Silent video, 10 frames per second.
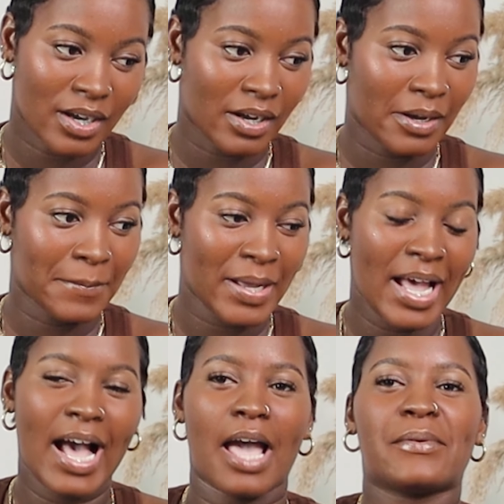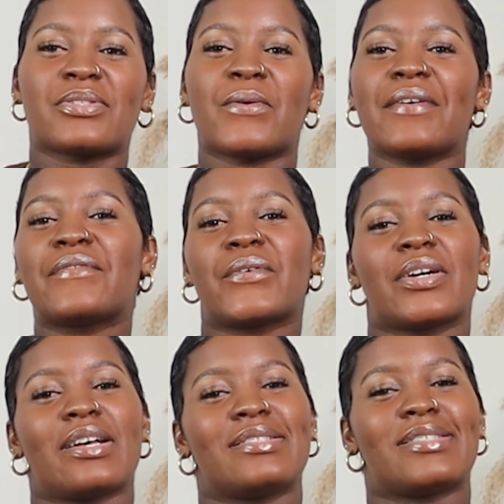Um, I was going for
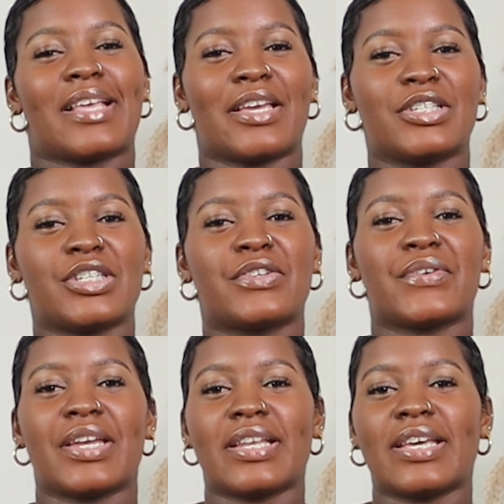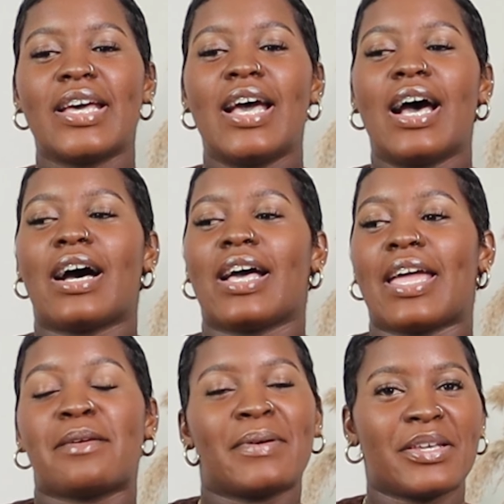a sagey green.
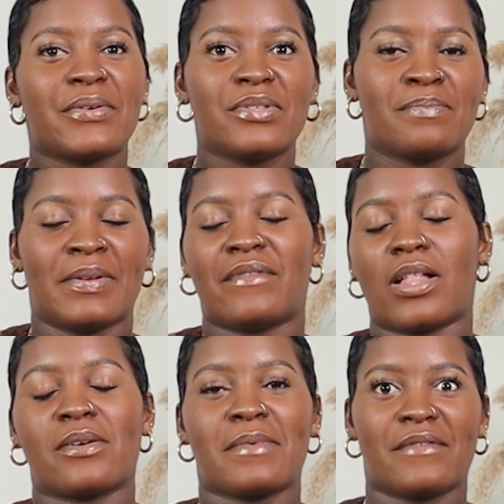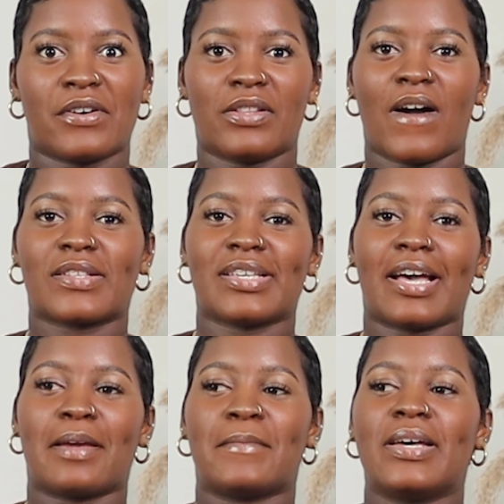Anybody who's been following me for a long
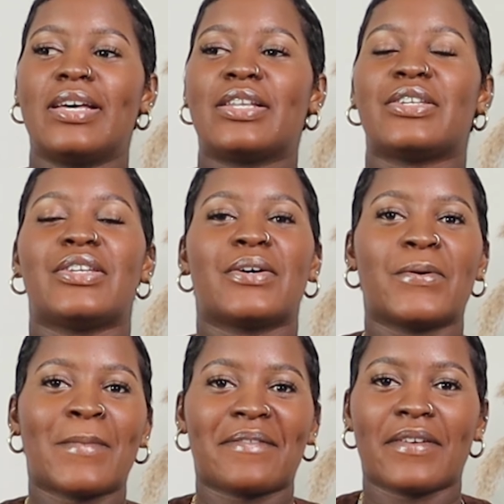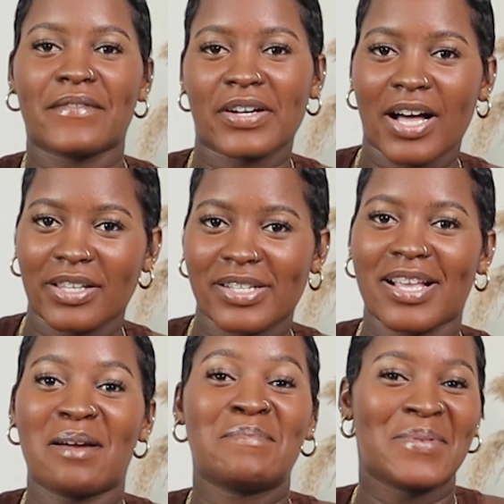time know my favorite colors
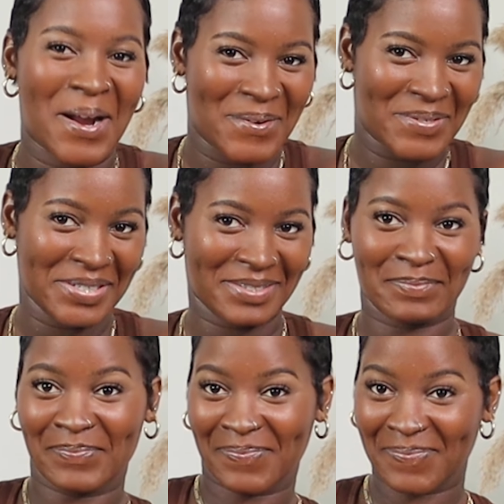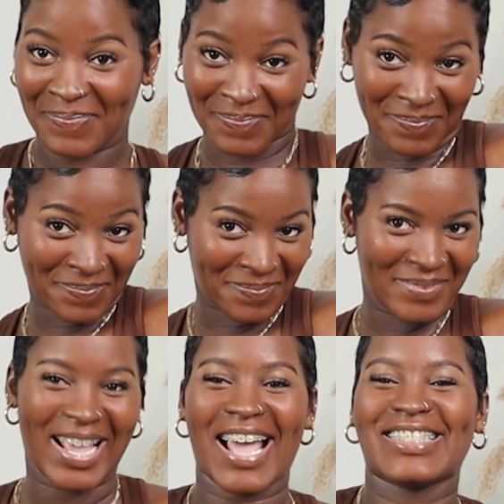are brown
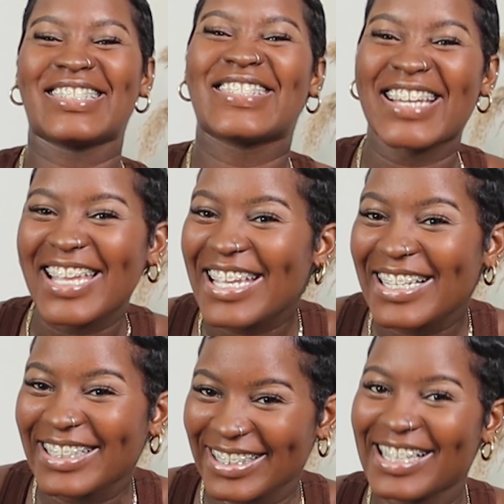and green.